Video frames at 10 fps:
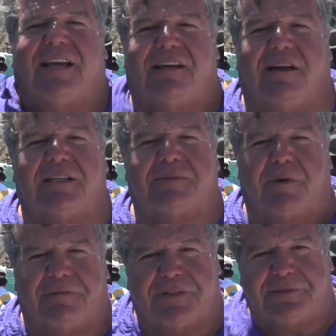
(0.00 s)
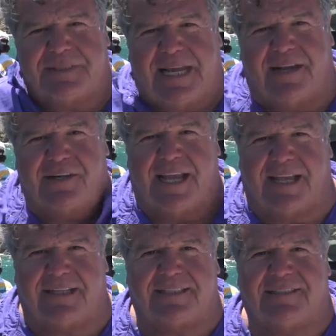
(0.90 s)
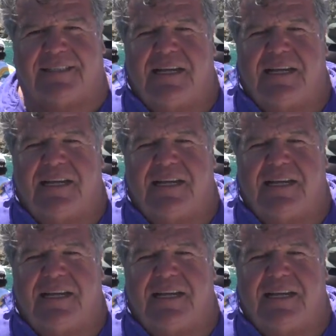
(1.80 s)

here on Sport Fisherman Dan Hernandez.